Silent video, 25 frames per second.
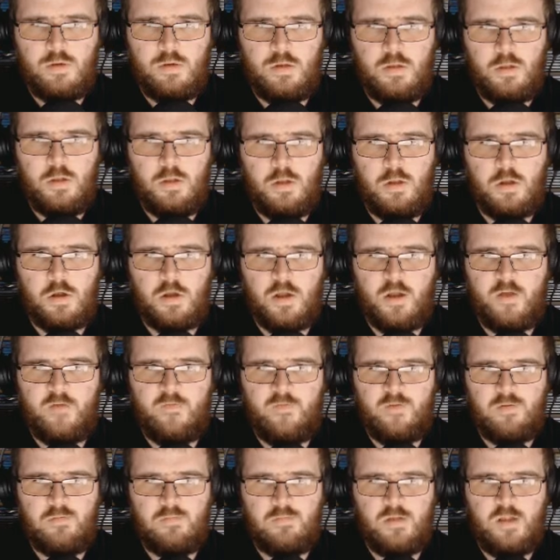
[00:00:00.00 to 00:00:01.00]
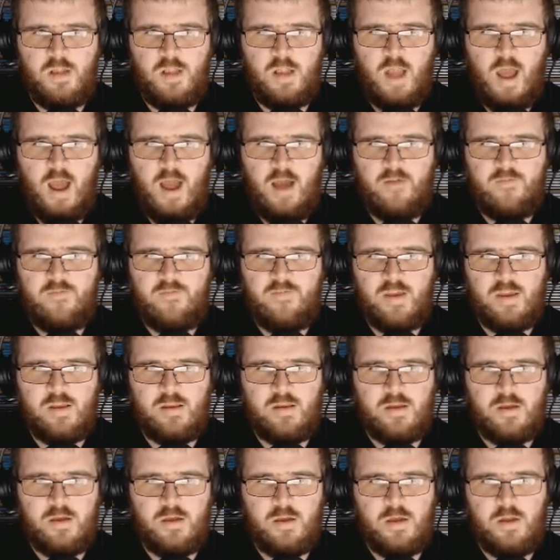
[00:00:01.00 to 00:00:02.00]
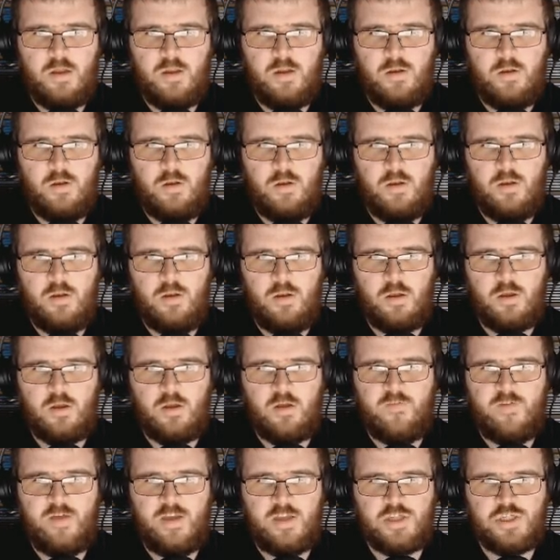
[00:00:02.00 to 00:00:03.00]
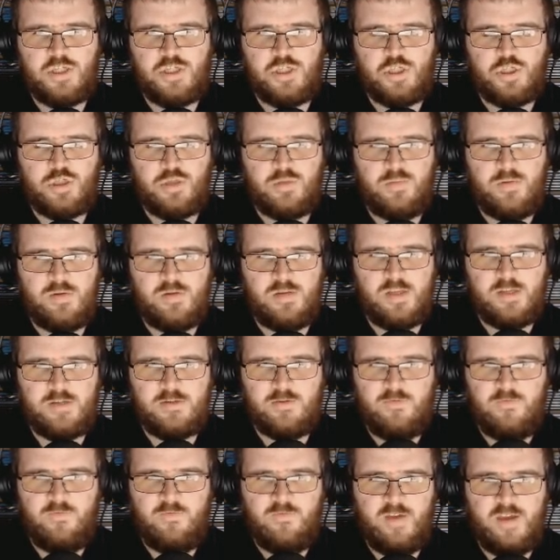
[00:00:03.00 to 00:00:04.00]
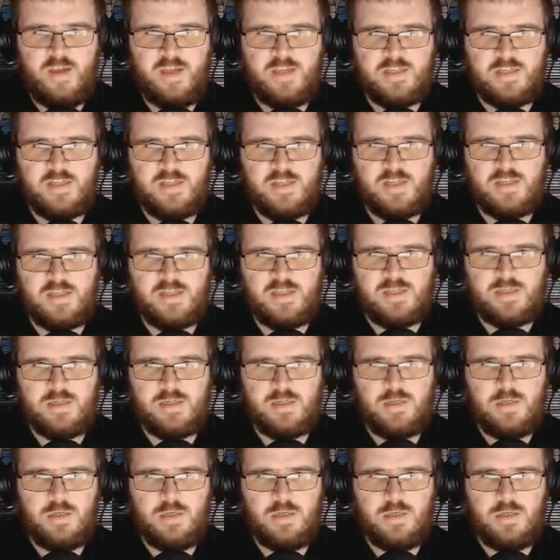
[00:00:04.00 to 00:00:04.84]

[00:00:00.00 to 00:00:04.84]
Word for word: Look at them laughing. Look at their stupid little faces.